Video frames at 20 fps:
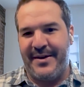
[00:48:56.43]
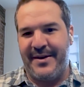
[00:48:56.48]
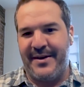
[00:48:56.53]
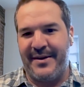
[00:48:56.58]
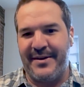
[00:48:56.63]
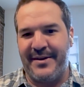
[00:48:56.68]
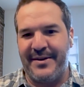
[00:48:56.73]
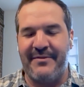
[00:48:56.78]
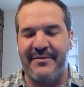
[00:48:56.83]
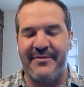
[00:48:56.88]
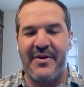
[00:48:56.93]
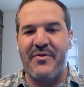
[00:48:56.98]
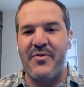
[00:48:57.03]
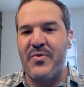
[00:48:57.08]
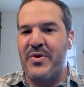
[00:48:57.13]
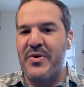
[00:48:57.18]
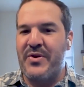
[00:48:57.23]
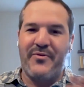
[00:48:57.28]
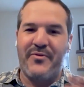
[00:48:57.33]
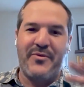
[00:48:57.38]
you have
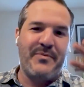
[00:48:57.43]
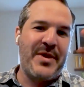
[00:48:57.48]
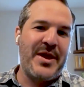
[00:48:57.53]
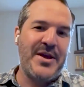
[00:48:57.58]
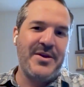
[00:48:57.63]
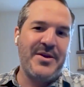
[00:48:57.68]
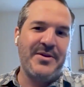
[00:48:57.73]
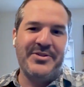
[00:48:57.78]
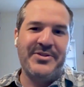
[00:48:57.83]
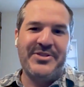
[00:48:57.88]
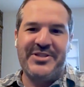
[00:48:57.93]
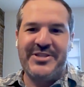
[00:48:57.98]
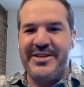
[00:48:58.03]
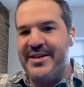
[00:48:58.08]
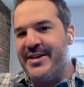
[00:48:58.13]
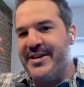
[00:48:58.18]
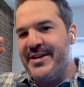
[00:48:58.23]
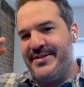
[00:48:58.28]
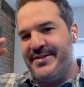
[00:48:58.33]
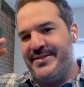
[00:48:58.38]
everywhere from
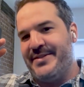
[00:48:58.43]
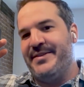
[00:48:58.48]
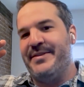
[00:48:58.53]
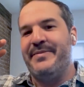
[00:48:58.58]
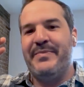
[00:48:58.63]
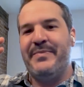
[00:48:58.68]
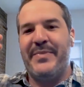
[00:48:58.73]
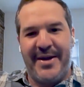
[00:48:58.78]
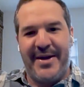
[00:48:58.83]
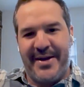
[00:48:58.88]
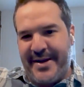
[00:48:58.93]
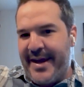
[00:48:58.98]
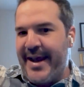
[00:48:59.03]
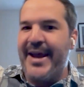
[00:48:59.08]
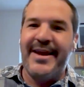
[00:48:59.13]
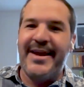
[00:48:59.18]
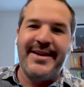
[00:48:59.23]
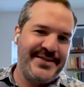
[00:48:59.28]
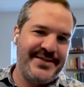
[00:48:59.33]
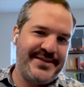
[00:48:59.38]
AOC to Matt
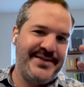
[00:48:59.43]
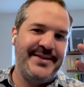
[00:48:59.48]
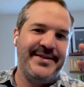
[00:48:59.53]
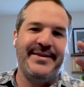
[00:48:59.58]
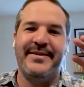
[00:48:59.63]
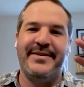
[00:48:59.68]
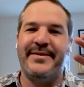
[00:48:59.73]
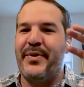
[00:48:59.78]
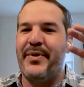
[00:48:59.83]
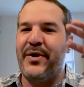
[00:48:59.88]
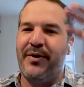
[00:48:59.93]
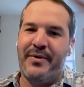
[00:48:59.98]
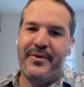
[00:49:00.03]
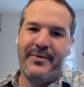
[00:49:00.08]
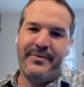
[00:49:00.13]
Gaetz to Paul